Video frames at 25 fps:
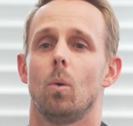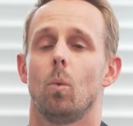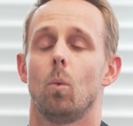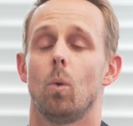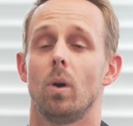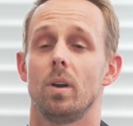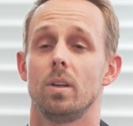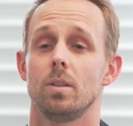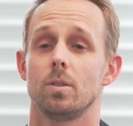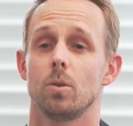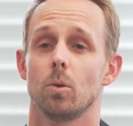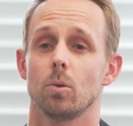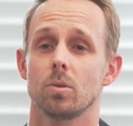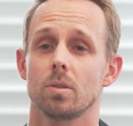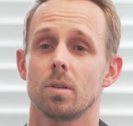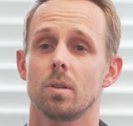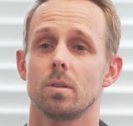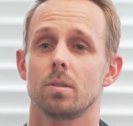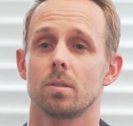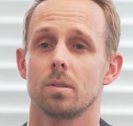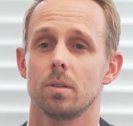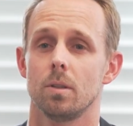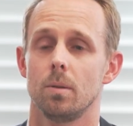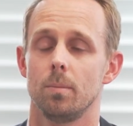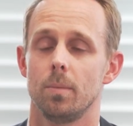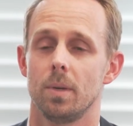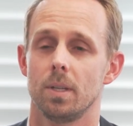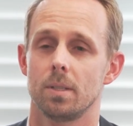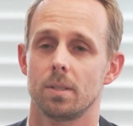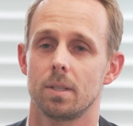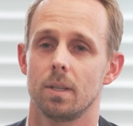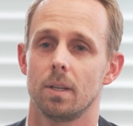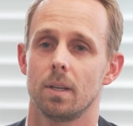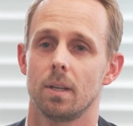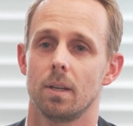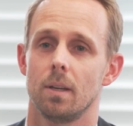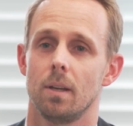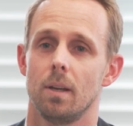What is also still
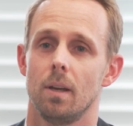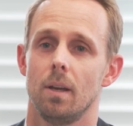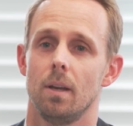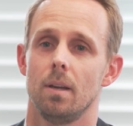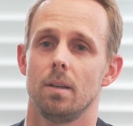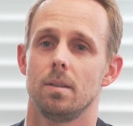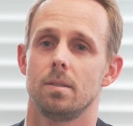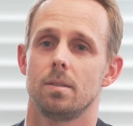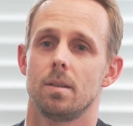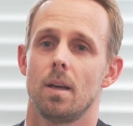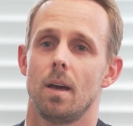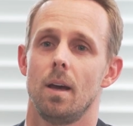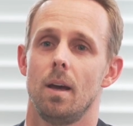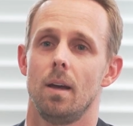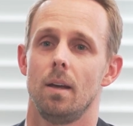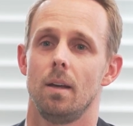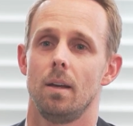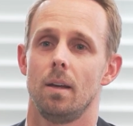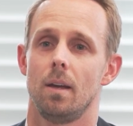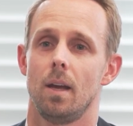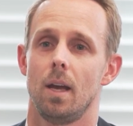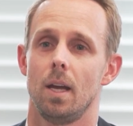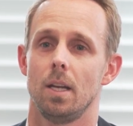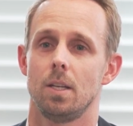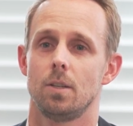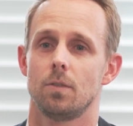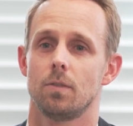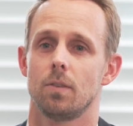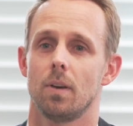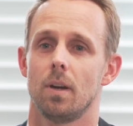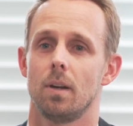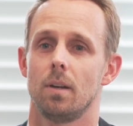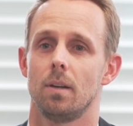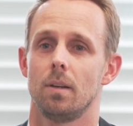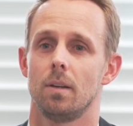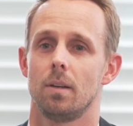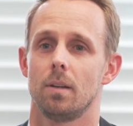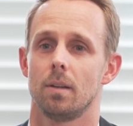missing is a hedge
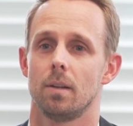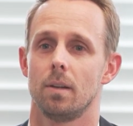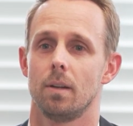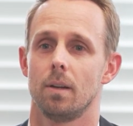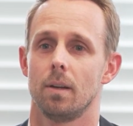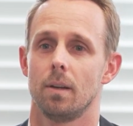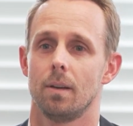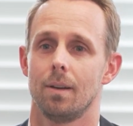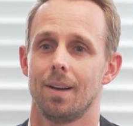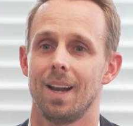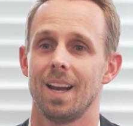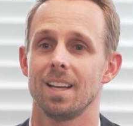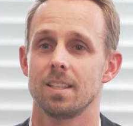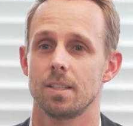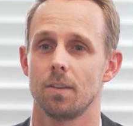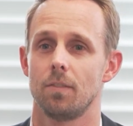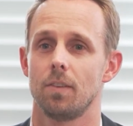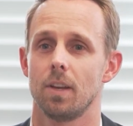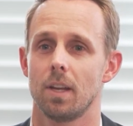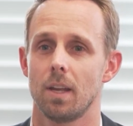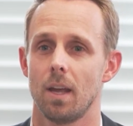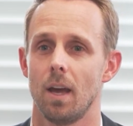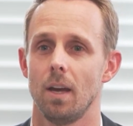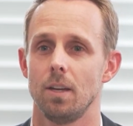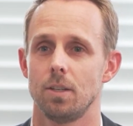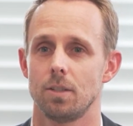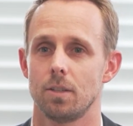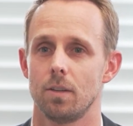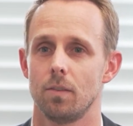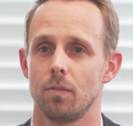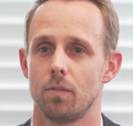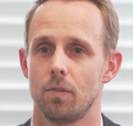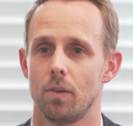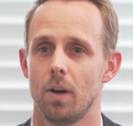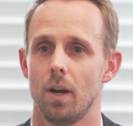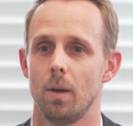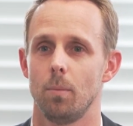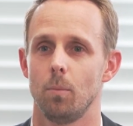fund classification
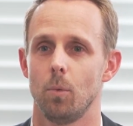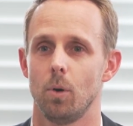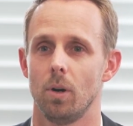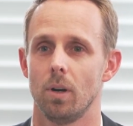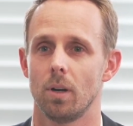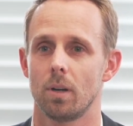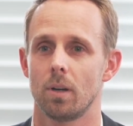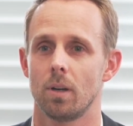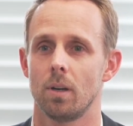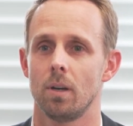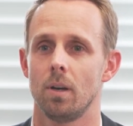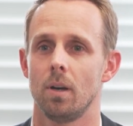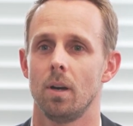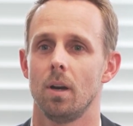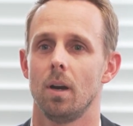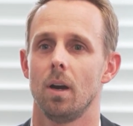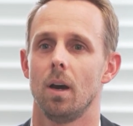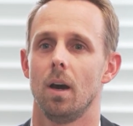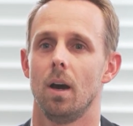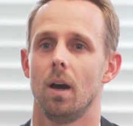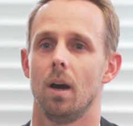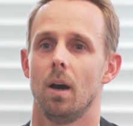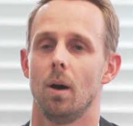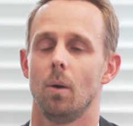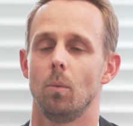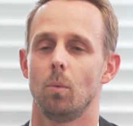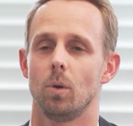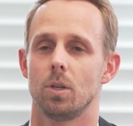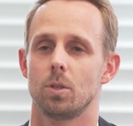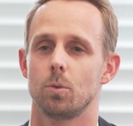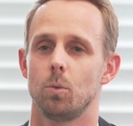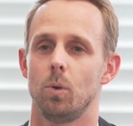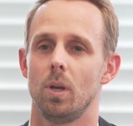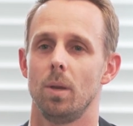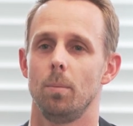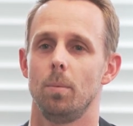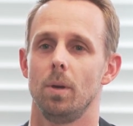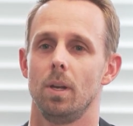framework, which
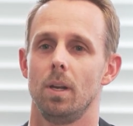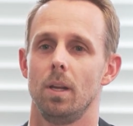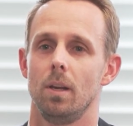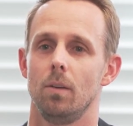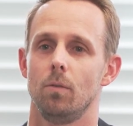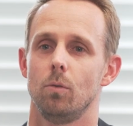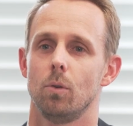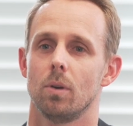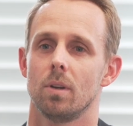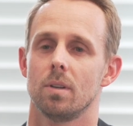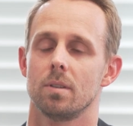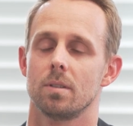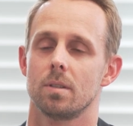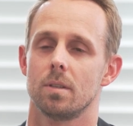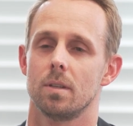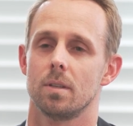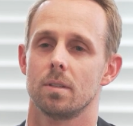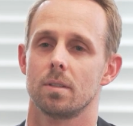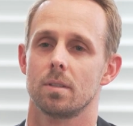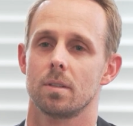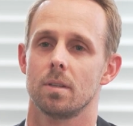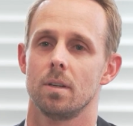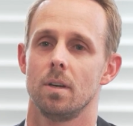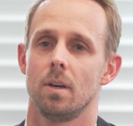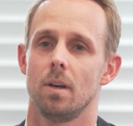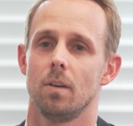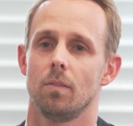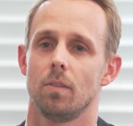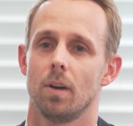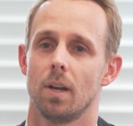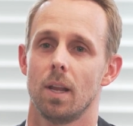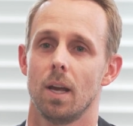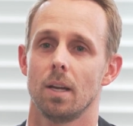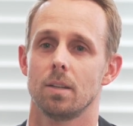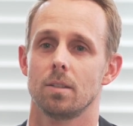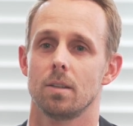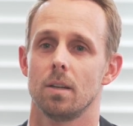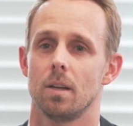we believe will assist
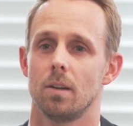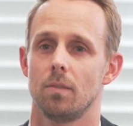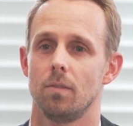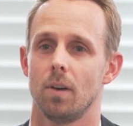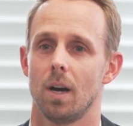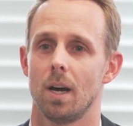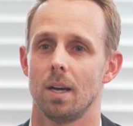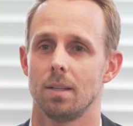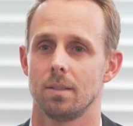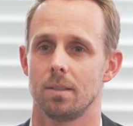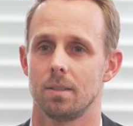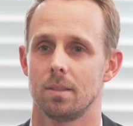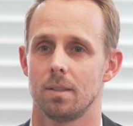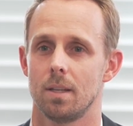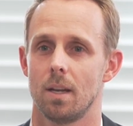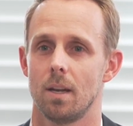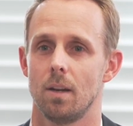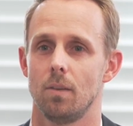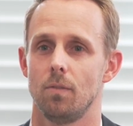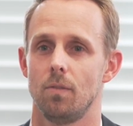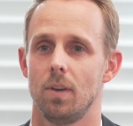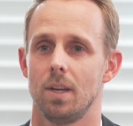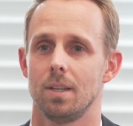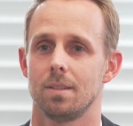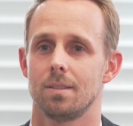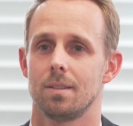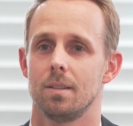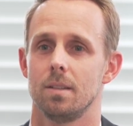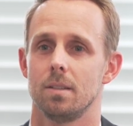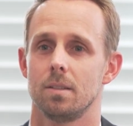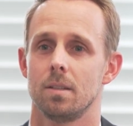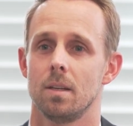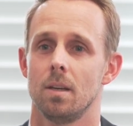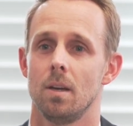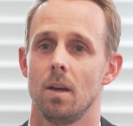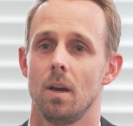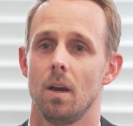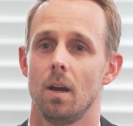financial advisors and
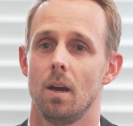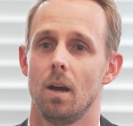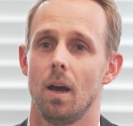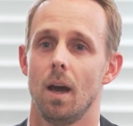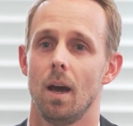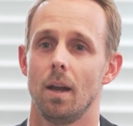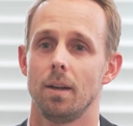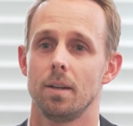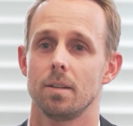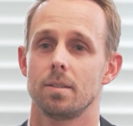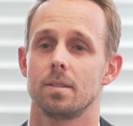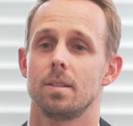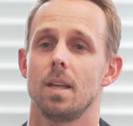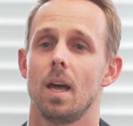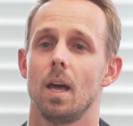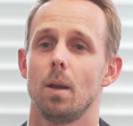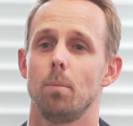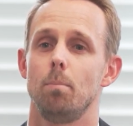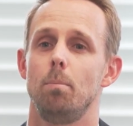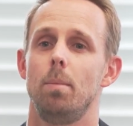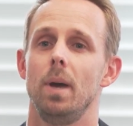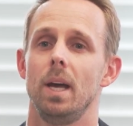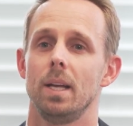investors understand